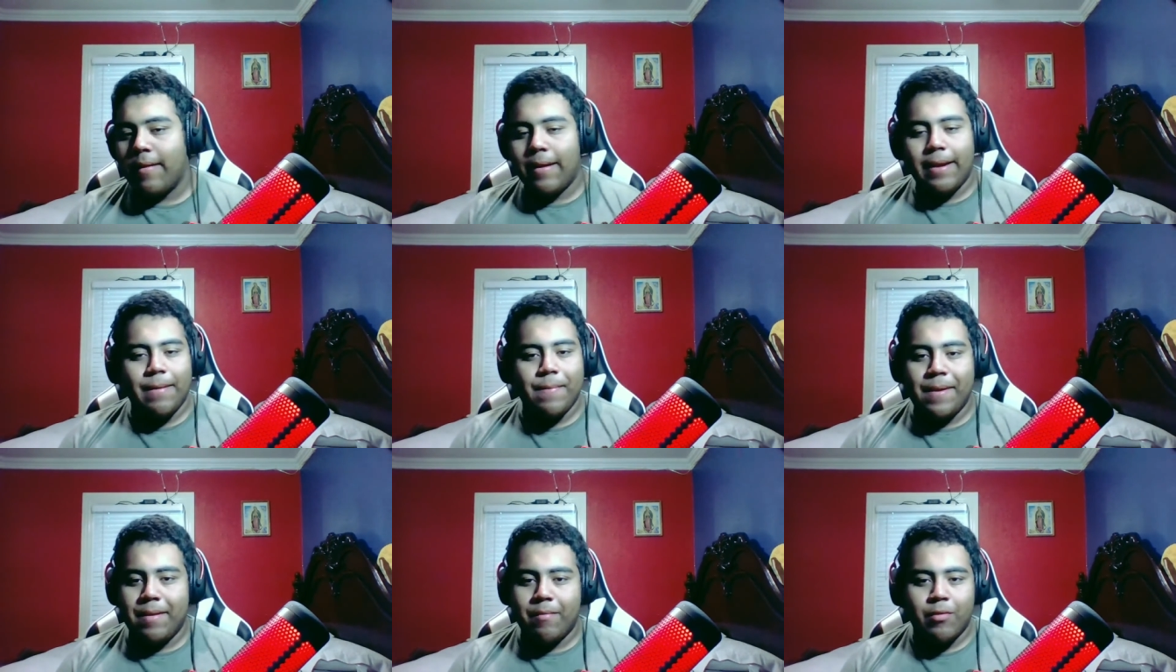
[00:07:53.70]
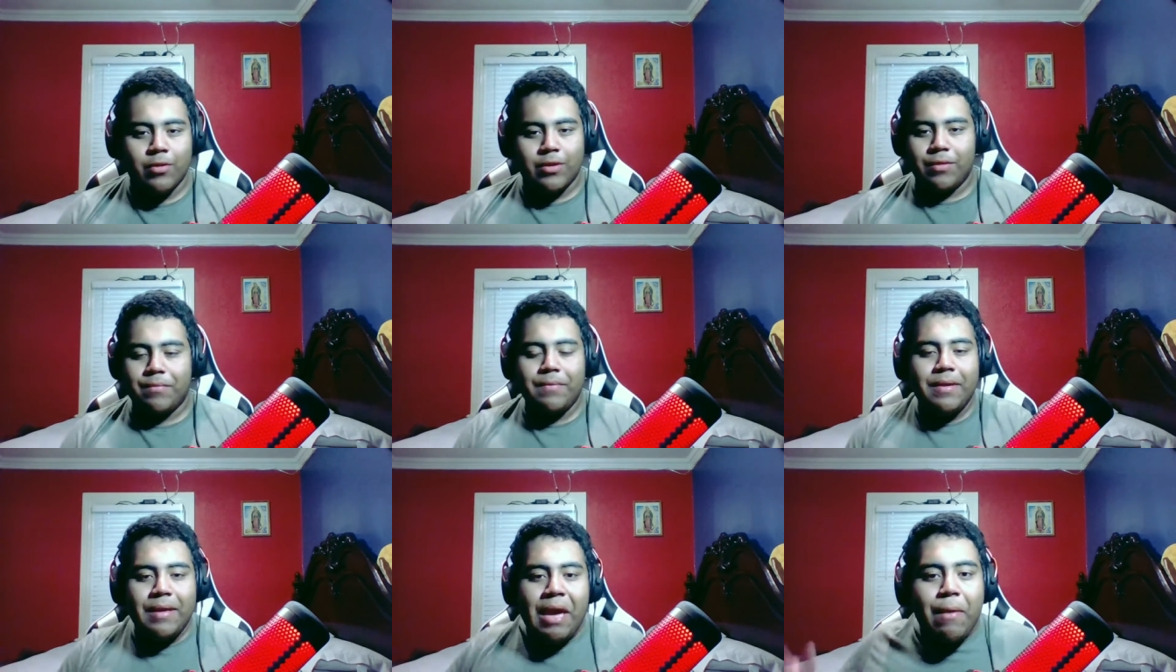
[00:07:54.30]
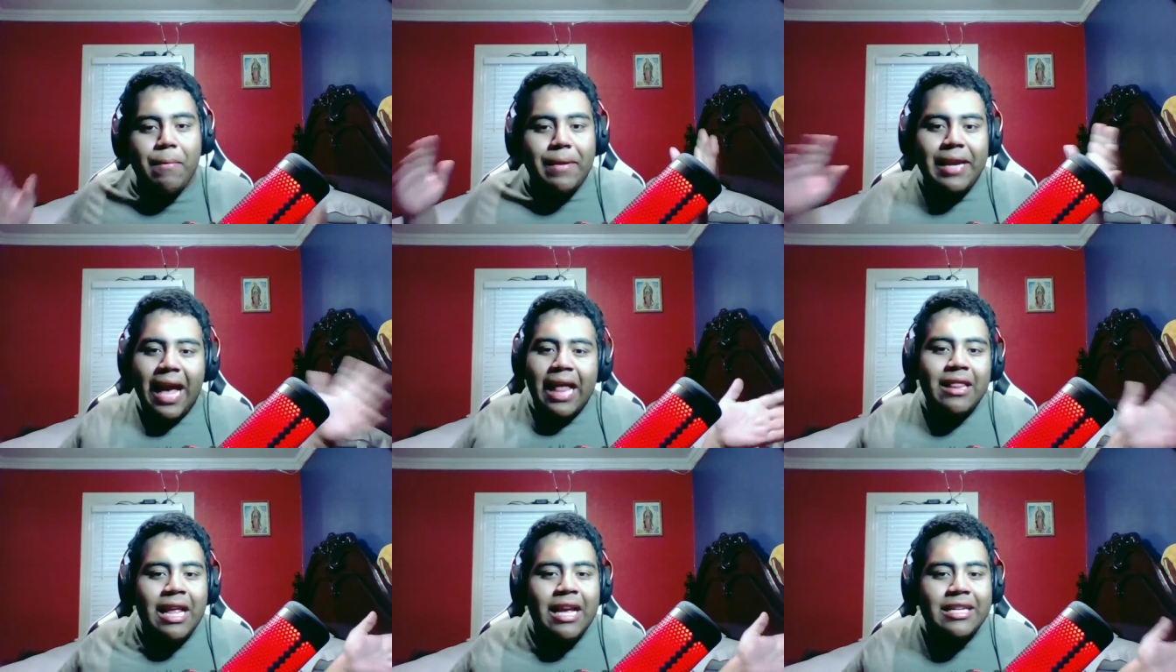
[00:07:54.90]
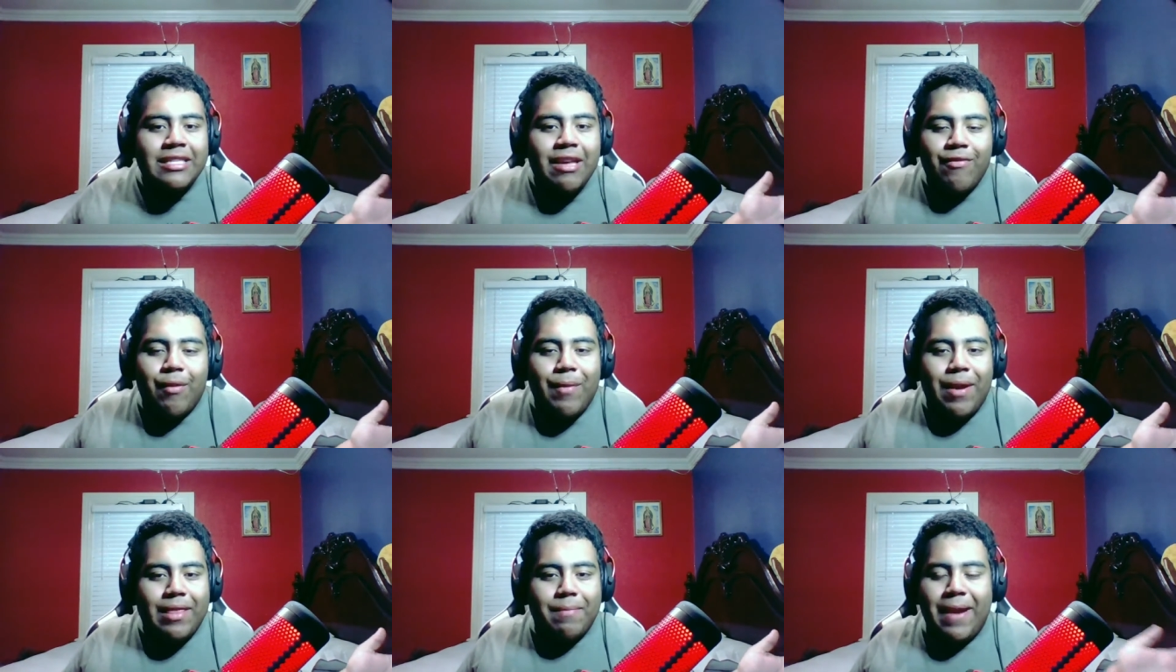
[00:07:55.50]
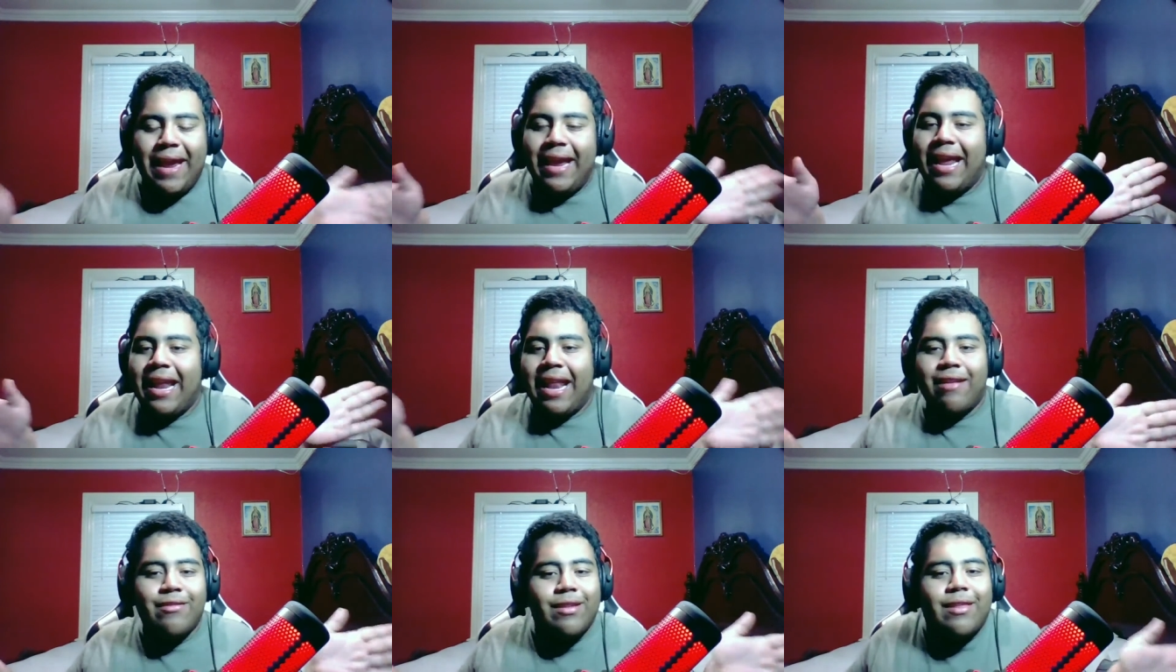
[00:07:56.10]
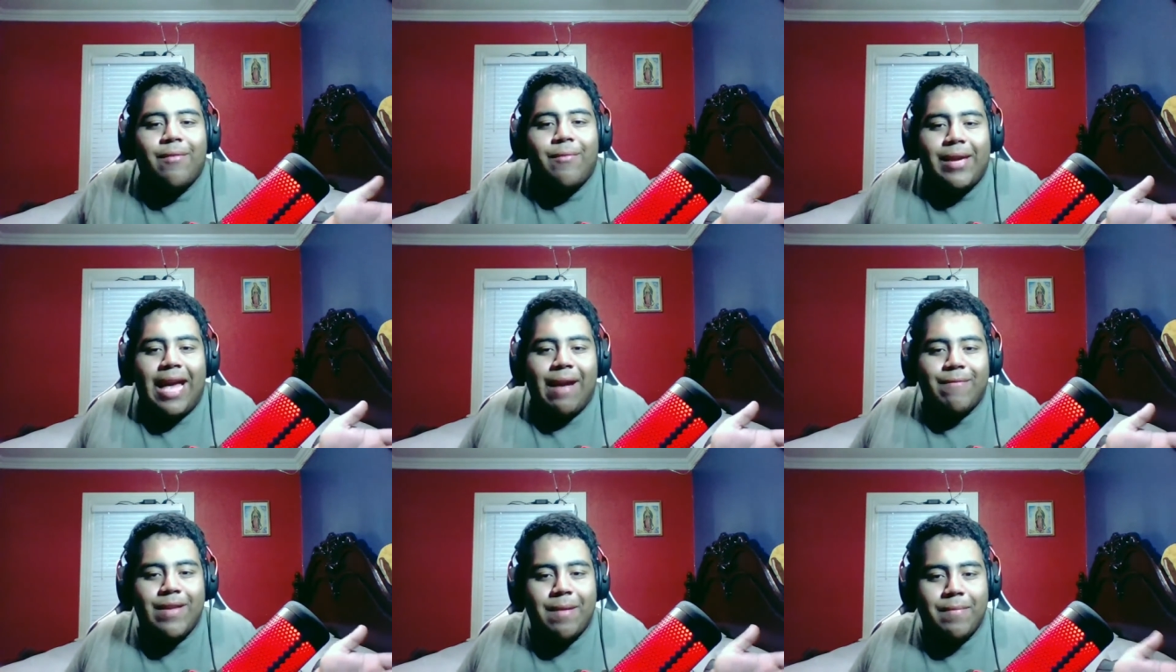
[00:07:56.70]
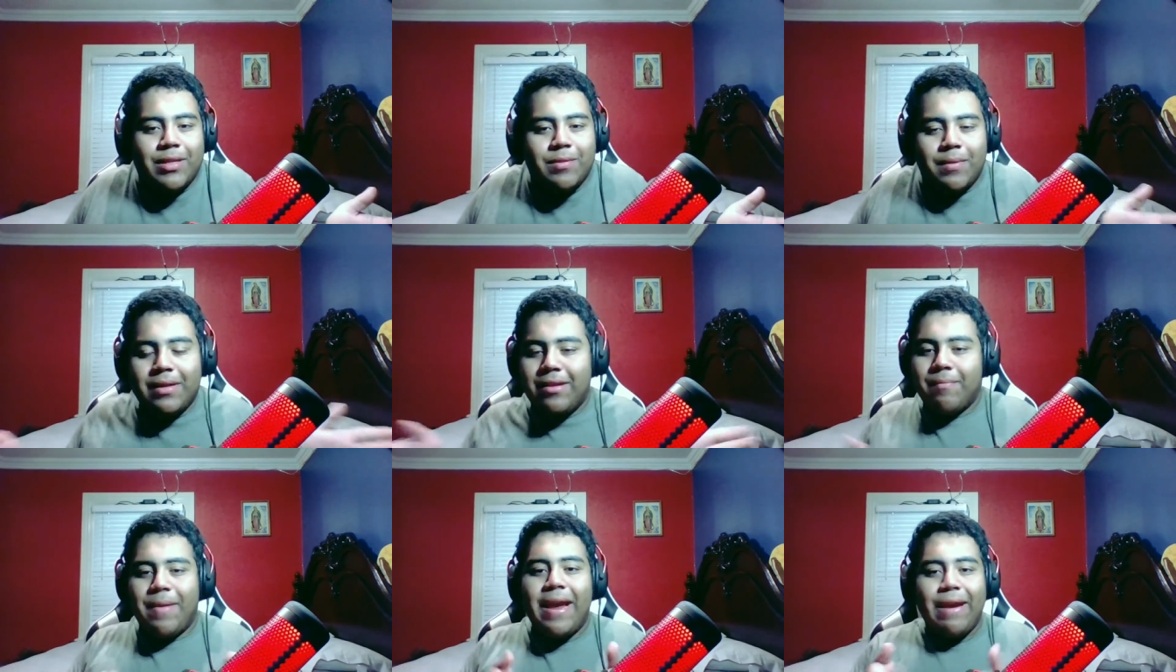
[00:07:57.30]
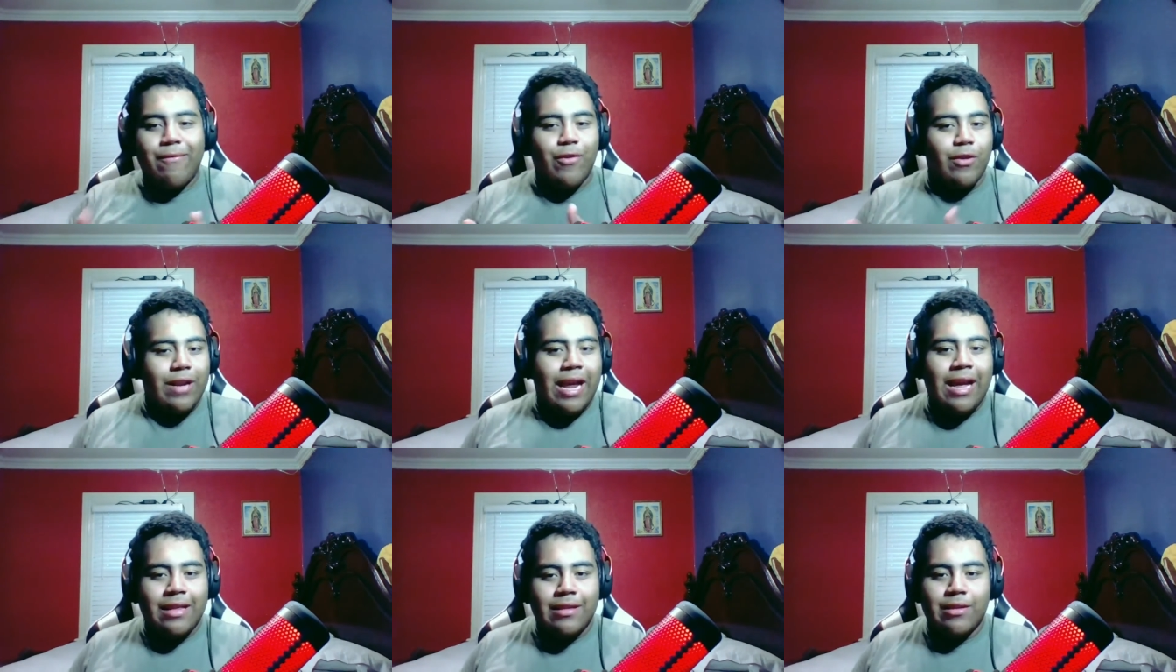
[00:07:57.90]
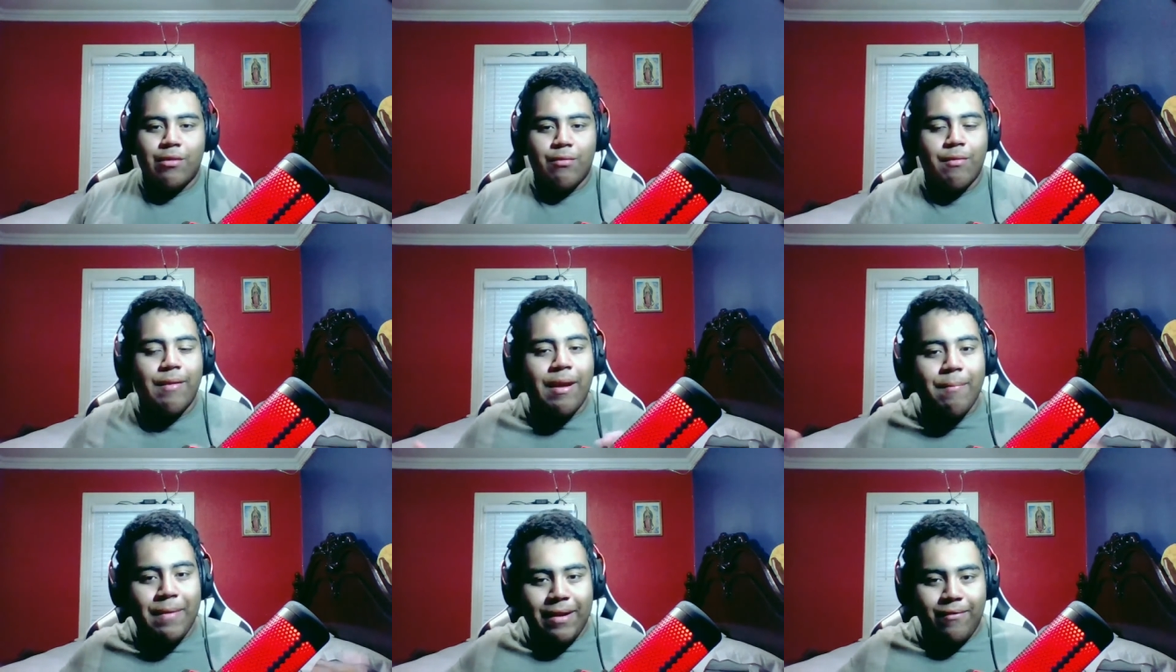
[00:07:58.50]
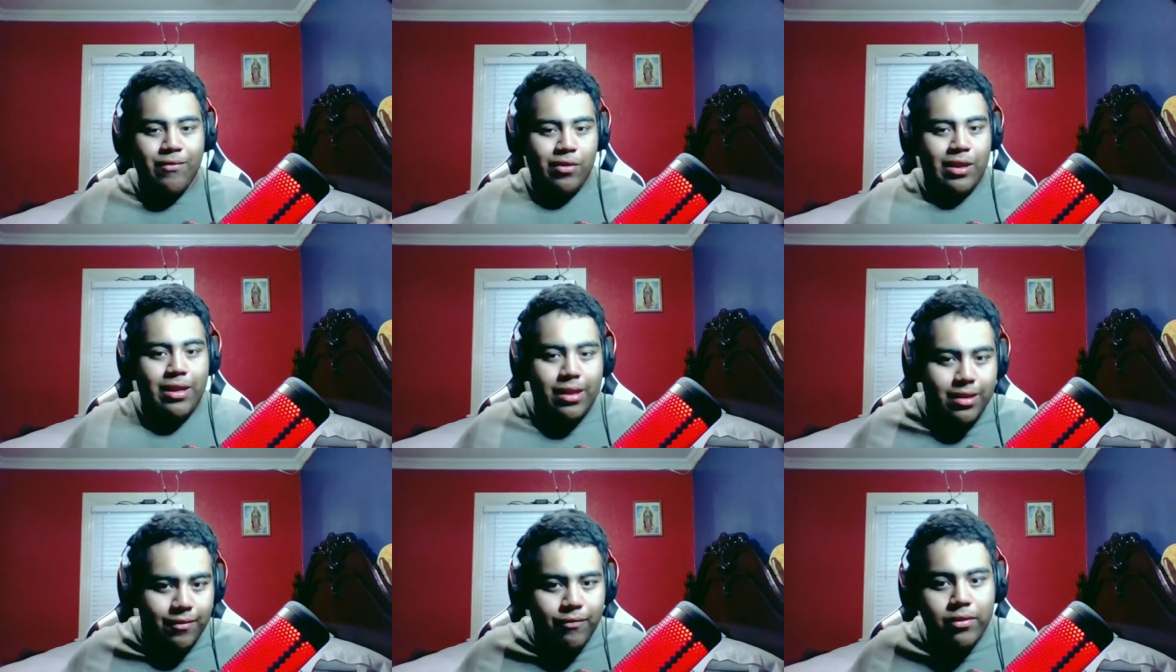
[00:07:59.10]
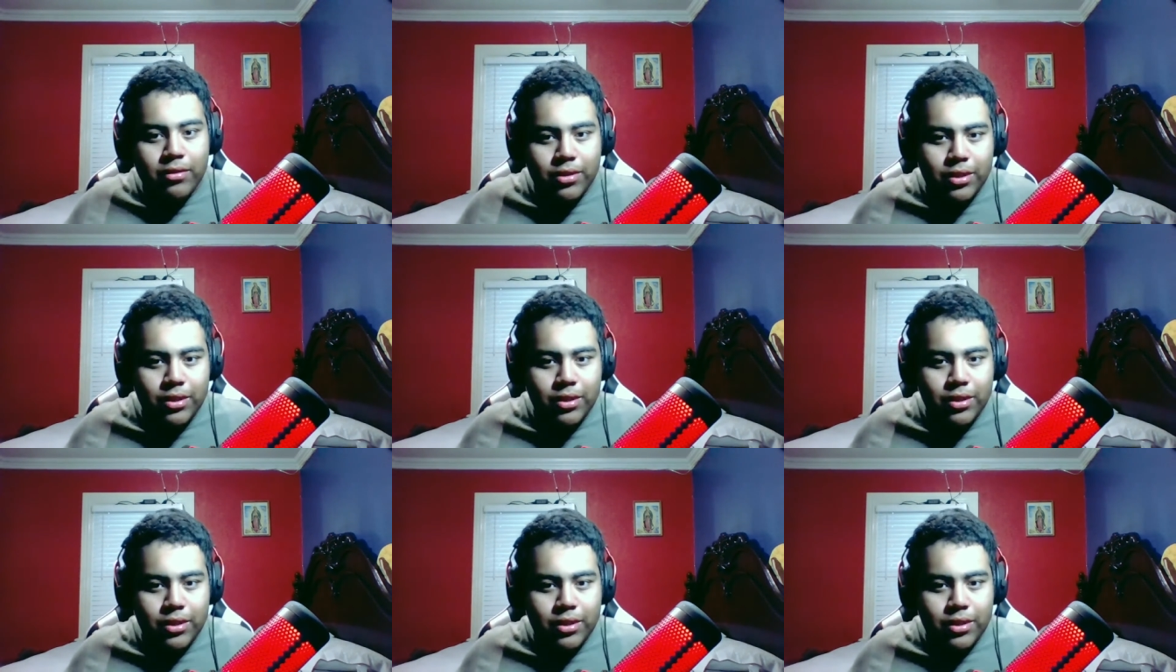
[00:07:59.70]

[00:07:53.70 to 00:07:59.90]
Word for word: And, and more so. We got a lot of stuff that we have to pay, and I didn't have that much money to pay for that, so we're gonna pay for like a different